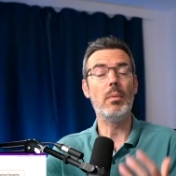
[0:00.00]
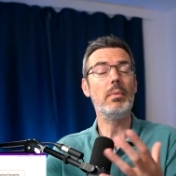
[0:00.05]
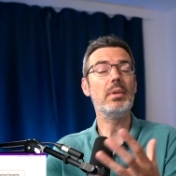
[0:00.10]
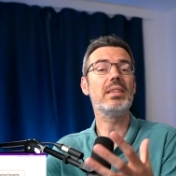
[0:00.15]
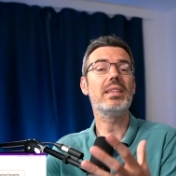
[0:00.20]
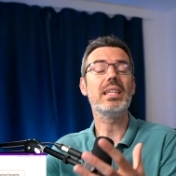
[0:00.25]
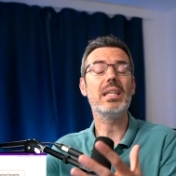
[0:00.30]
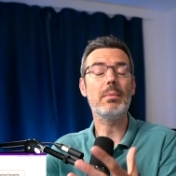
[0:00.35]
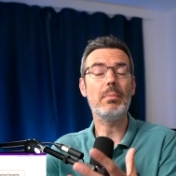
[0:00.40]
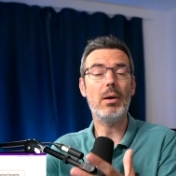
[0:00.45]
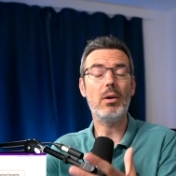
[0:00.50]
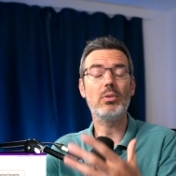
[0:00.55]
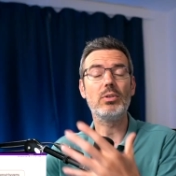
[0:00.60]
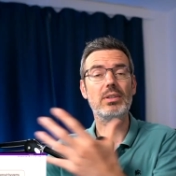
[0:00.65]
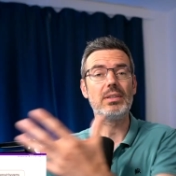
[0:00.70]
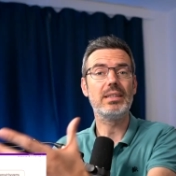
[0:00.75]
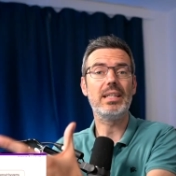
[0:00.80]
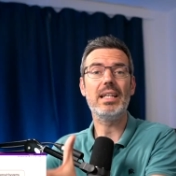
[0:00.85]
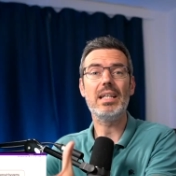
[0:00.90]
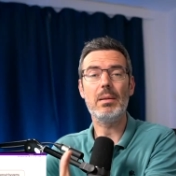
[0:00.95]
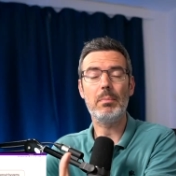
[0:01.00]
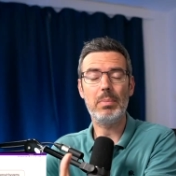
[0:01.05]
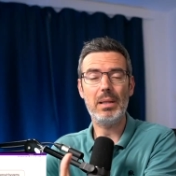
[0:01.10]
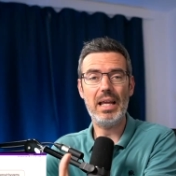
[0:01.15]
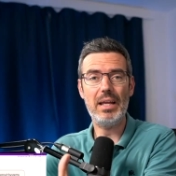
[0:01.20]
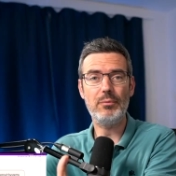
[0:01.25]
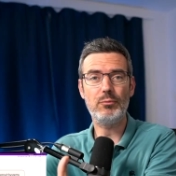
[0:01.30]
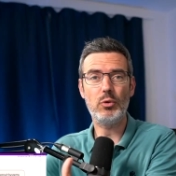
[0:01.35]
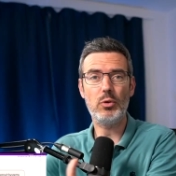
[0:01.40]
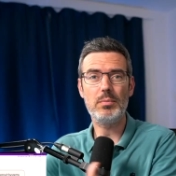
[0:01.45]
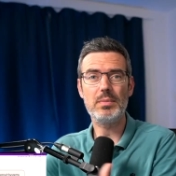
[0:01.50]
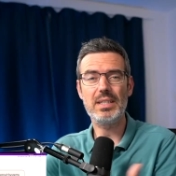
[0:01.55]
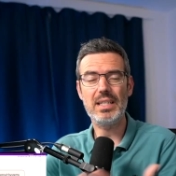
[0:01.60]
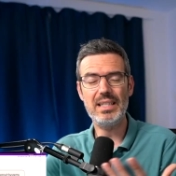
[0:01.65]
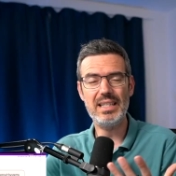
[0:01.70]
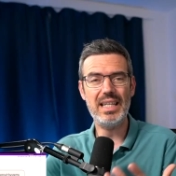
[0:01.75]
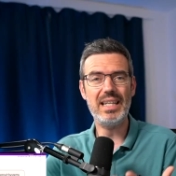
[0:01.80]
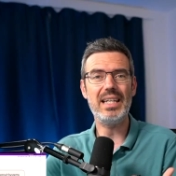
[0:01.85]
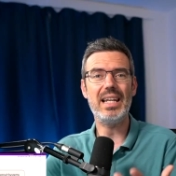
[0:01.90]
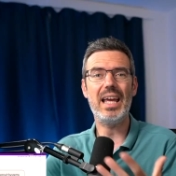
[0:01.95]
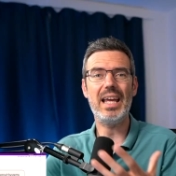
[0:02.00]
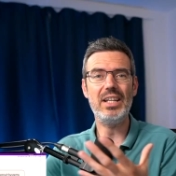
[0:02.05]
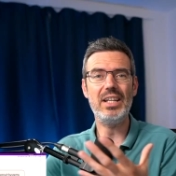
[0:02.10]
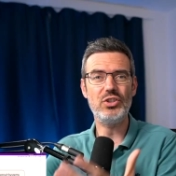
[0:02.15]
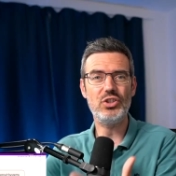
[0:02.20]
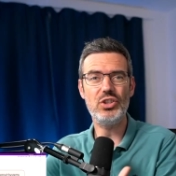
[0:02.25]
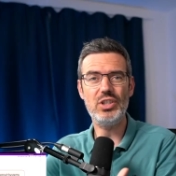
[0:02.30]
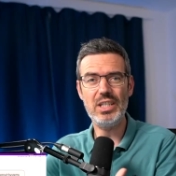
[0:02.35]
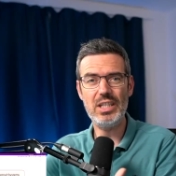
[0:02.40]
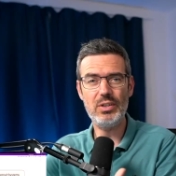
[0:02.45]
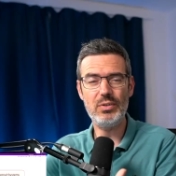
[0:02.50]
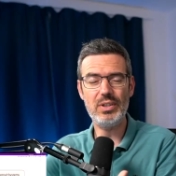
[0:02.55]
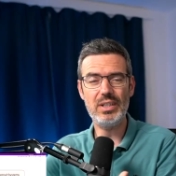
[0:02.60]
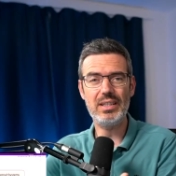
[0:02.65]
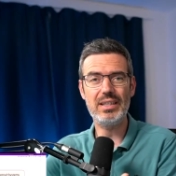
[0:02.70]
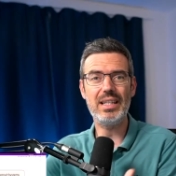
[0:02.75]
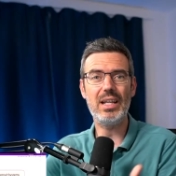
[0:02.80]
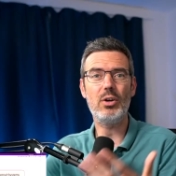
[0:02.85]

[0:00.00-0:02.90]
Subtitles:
When we think about data platforms and data engineering,